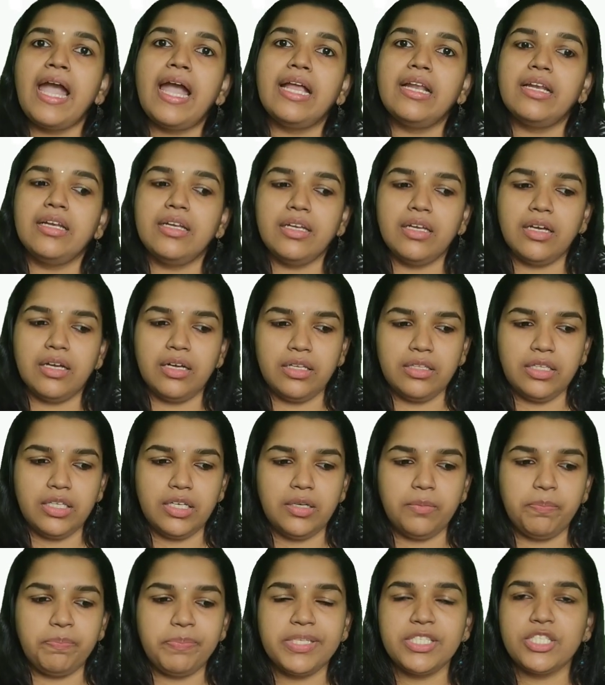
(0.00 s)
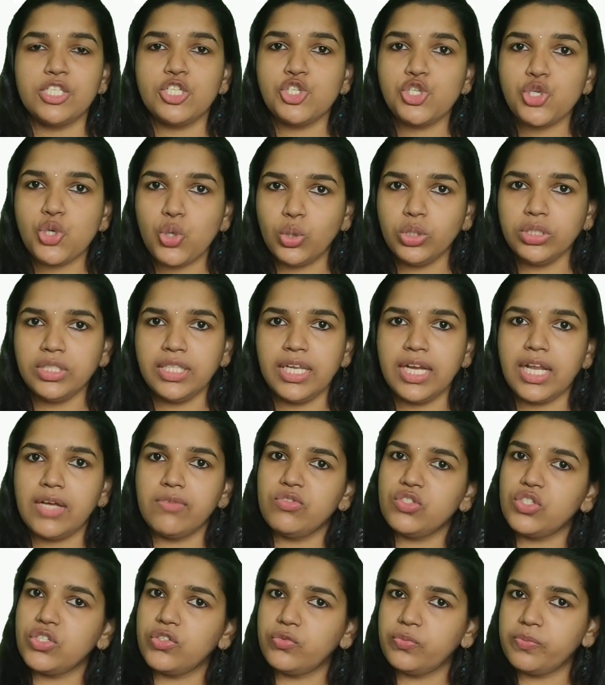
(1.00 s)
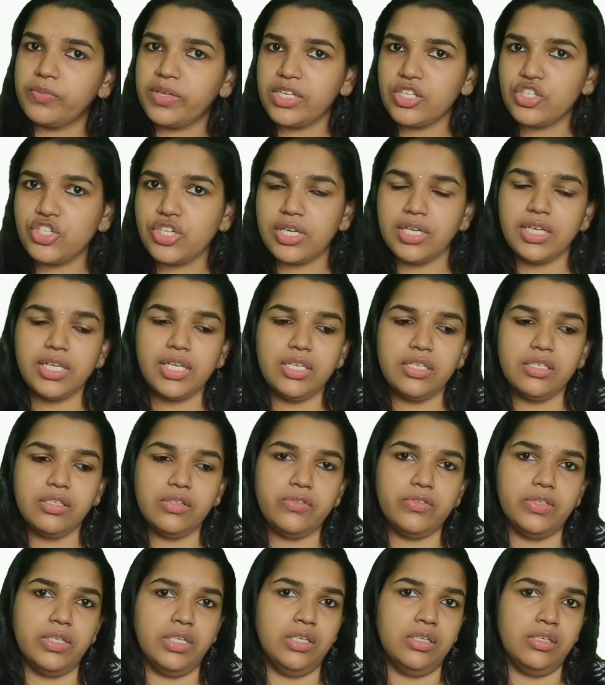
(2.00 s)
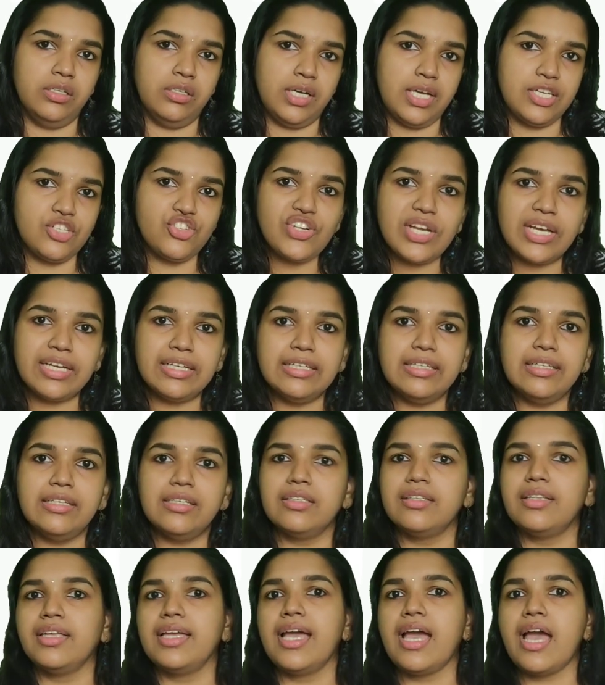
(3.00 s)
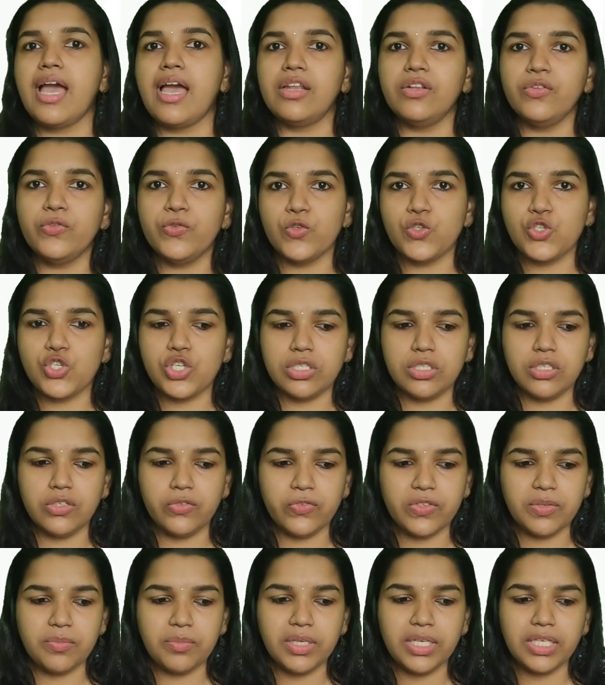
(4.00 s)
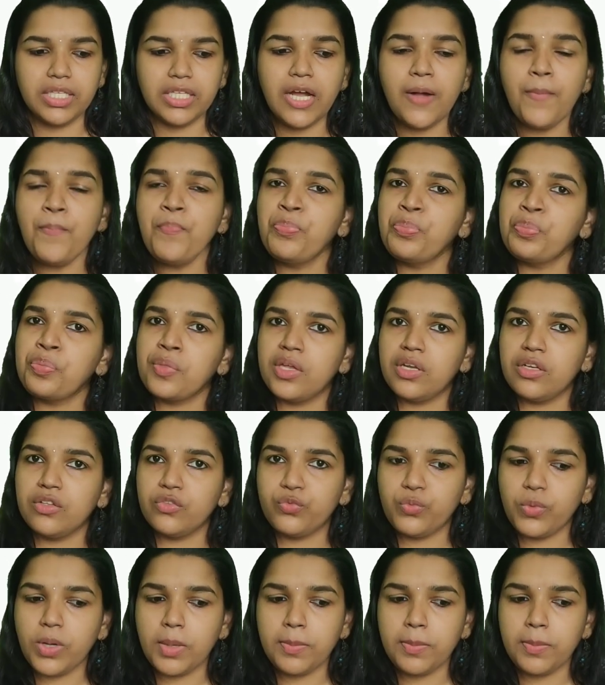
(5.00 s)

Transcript: and the panchashodhana which is mentioned in Ashtanga Hridaya and Sushruta Samhita, that is